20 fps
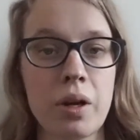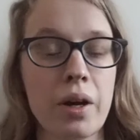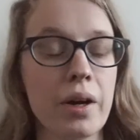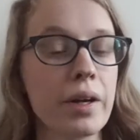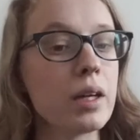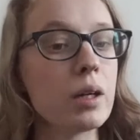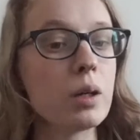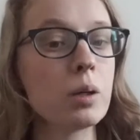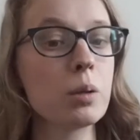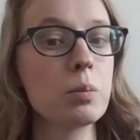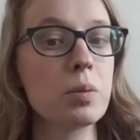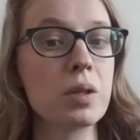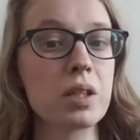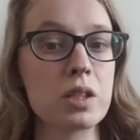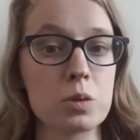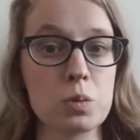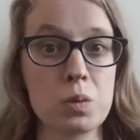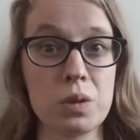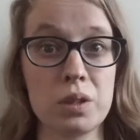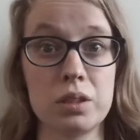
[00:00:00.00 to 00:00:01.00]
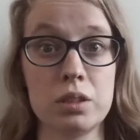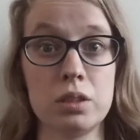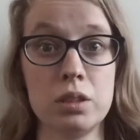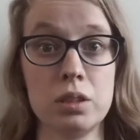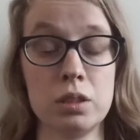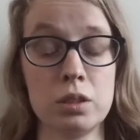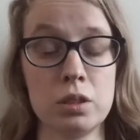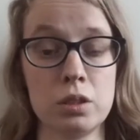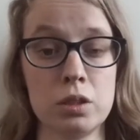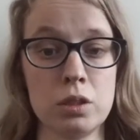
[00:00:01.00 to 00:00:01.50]
I hope this one
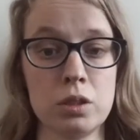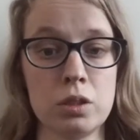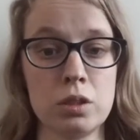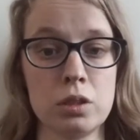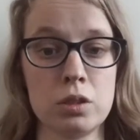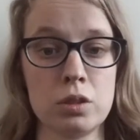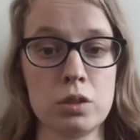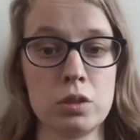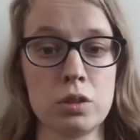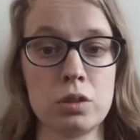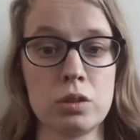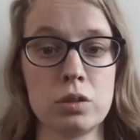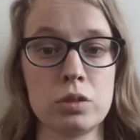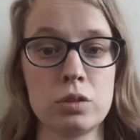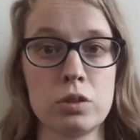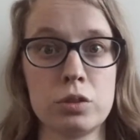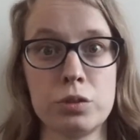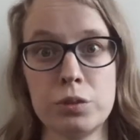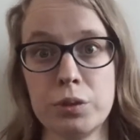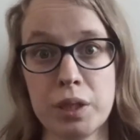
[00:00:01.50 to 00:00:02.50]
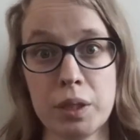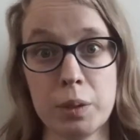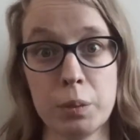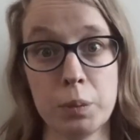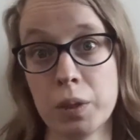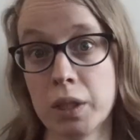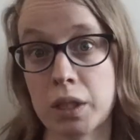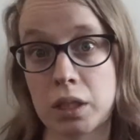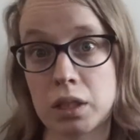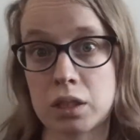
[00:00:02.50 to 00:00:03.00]
truly
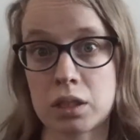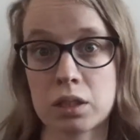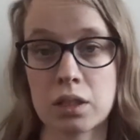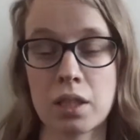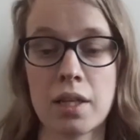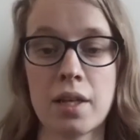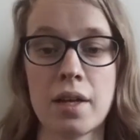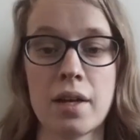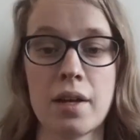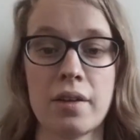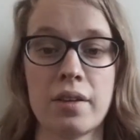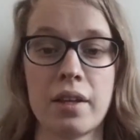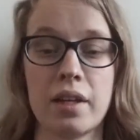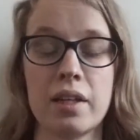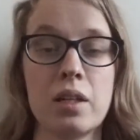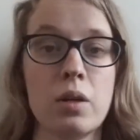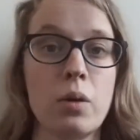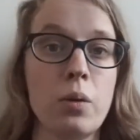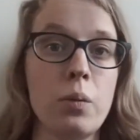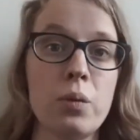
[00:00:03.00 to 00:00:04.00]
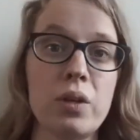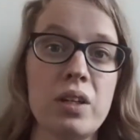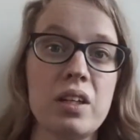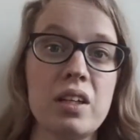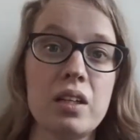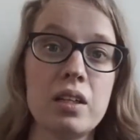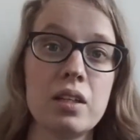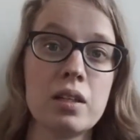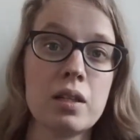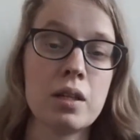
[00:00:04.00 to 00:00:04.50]
works, that the
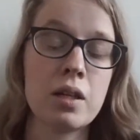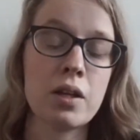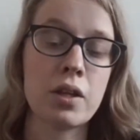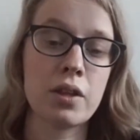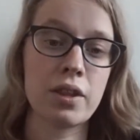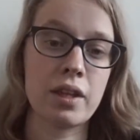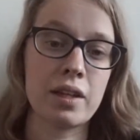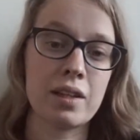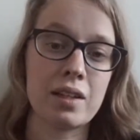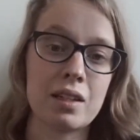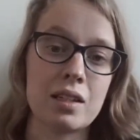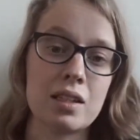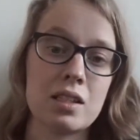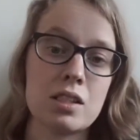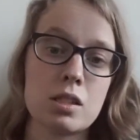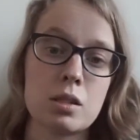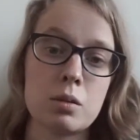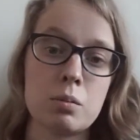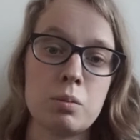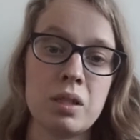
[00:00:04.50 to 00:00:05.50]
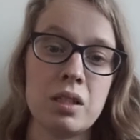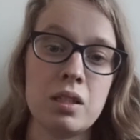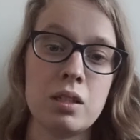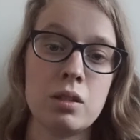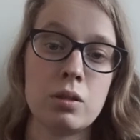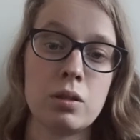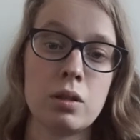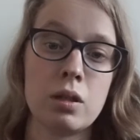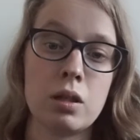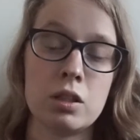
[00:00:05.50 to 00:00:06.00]
only thing that needs to be
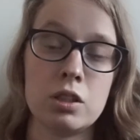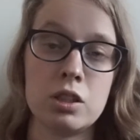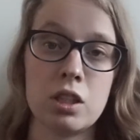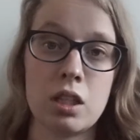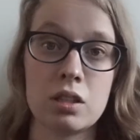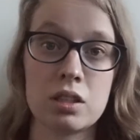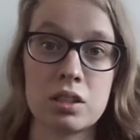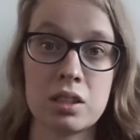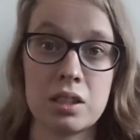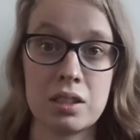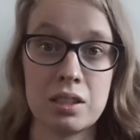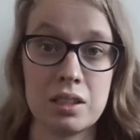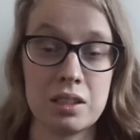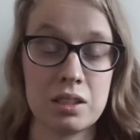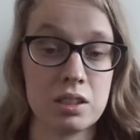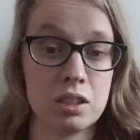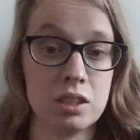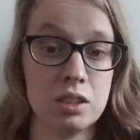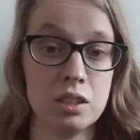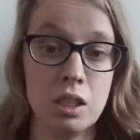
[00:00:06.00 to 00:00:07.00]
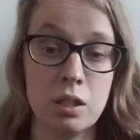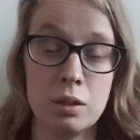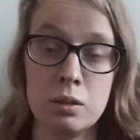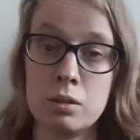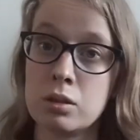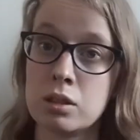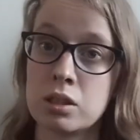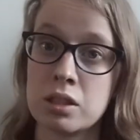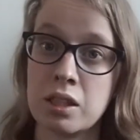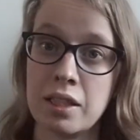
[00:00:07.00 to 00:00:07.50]
adjusted is the
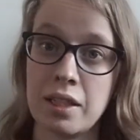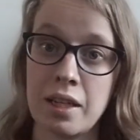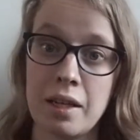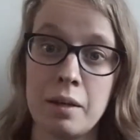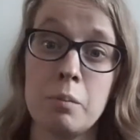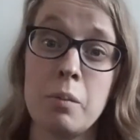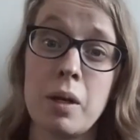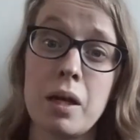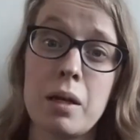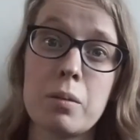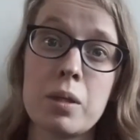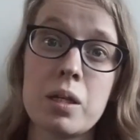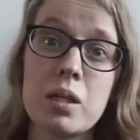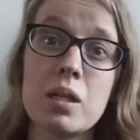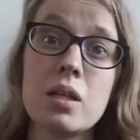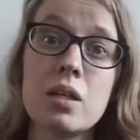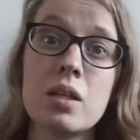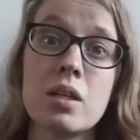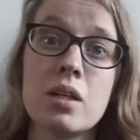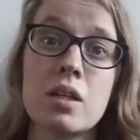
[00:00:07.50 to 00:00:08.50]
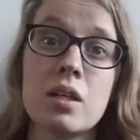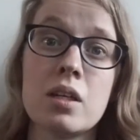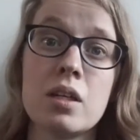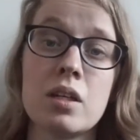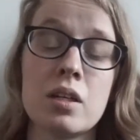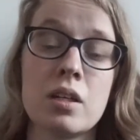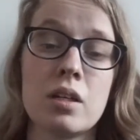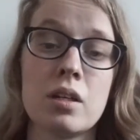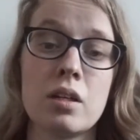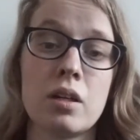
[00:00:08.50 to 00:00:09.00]
dosing and maybe
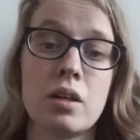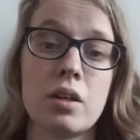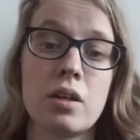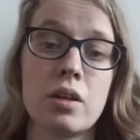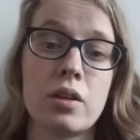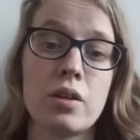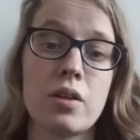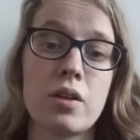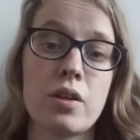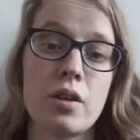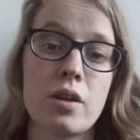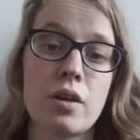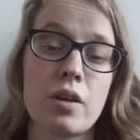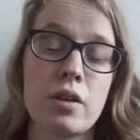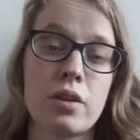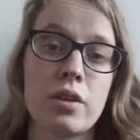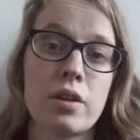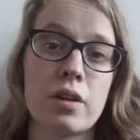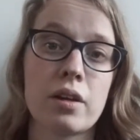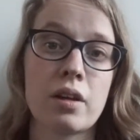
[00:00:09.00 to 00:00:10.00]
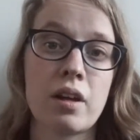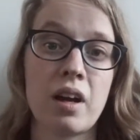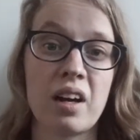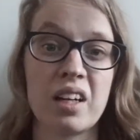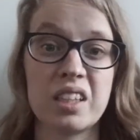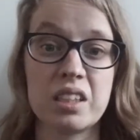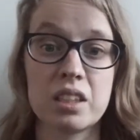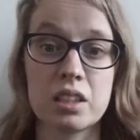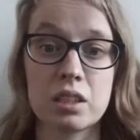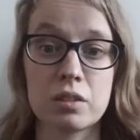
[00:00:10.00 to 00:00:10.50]
the kind